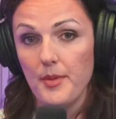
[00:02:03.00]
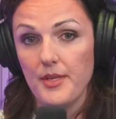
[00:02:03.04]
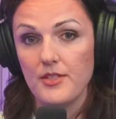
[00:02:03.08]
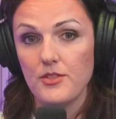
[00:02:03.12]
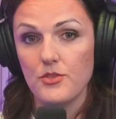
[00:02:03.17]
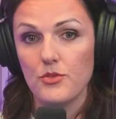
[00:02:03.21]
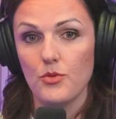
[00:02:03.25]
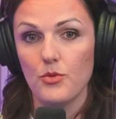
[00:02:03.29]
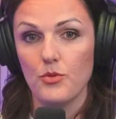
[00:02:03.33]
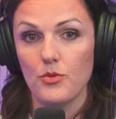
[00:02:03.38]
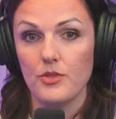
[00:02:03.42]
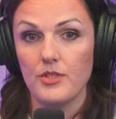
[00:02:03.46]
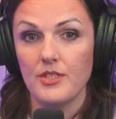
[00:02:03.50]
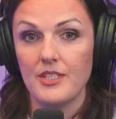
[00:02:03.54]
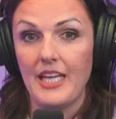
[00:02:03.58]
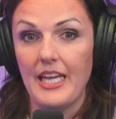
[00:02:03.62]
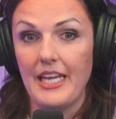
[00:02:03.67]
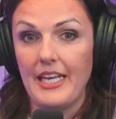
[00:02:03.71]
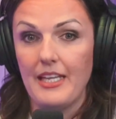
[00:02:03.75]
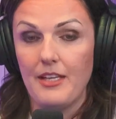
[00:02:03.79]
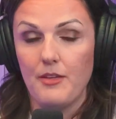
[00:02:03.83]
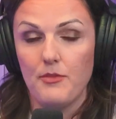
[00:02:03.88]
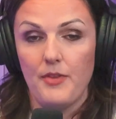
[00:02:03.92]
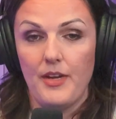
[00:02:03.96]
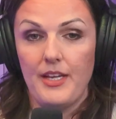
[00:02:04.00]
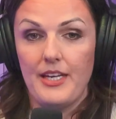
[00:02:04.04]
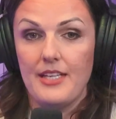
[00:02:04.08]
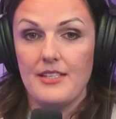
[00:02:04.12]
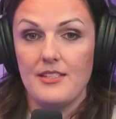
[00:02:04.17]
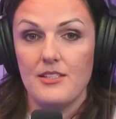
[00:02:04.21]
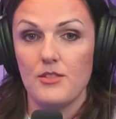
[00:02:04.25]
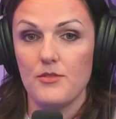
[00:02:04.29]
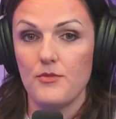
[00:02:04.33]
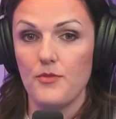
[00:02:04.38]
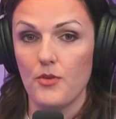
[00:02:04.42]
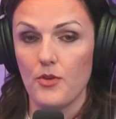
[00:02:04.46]
and toward gaining
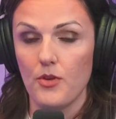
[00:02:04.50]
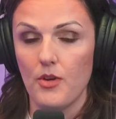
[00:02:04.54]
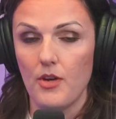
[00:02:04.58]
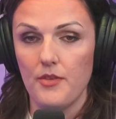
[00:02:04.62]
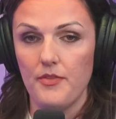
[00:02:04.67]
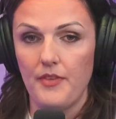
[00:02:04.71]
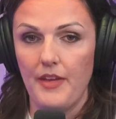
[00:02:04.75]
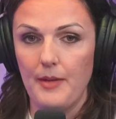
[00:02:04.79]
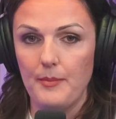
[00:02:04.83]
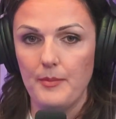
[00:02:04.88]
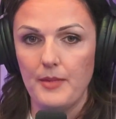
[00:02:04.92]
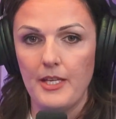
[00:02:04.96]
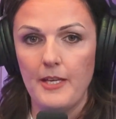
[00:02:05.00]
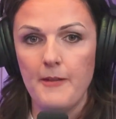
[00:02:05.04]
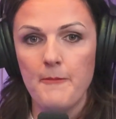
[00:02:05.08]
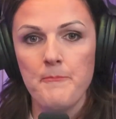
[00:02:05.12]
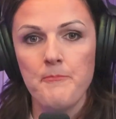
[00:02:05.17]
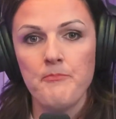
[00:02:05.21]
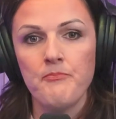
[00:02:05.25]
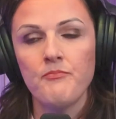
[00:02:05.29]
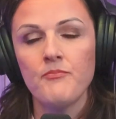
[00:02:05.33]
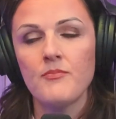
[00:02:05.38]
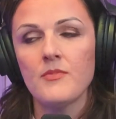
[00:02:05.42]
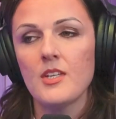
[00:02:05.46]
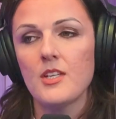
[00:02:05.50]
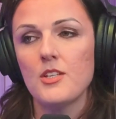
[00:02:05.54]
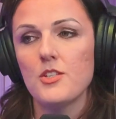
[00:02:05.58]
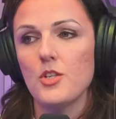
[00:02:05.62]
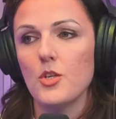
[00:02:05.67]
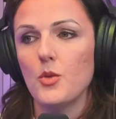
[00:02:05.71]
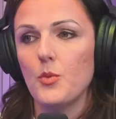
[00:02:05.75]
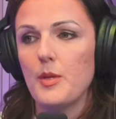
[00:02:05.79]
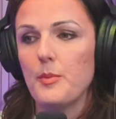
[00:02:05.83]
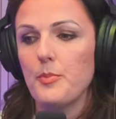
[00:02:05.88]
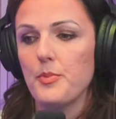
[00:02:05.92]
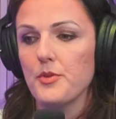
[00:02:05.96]
finances for our family. So
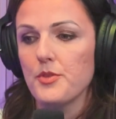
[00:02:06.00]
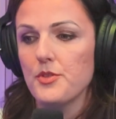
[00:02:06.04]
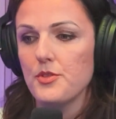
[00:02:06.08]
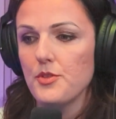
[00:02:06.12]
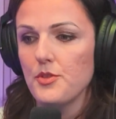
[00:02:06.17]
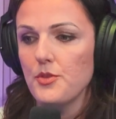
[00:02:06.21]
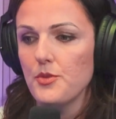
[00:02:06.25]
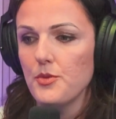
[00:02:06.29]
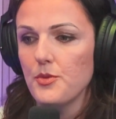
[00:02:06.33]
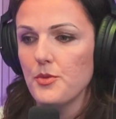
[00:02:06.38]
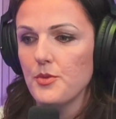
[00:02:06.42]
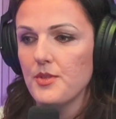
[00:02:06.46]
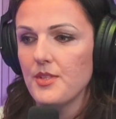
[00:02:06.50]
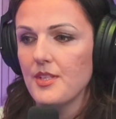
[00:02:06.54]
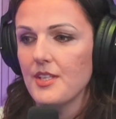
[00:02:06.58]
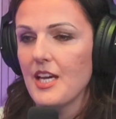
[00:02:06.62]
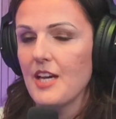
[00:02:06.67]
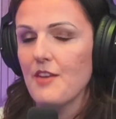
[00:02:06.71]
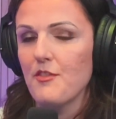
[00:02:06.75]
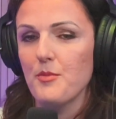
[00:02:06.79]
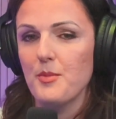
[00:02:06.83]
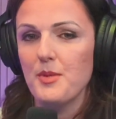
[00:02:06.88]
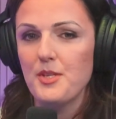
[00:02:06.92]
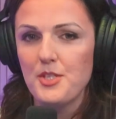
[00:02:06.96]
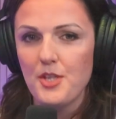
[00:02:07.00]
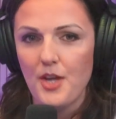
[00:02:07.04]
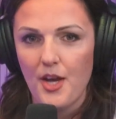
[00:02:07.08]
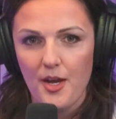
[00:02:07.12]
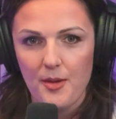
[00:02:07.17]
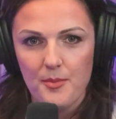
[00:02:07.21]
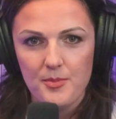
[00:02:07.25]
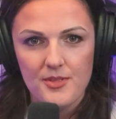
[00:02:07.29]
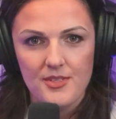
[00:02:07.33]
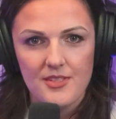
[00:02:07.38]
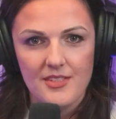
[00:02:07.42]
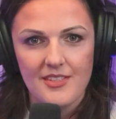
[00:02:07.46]
we pursued the government
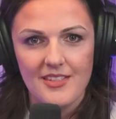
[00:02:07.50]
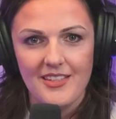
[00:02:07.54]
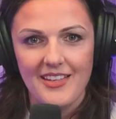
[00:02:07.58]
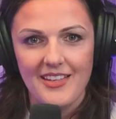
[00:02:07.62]
jobs,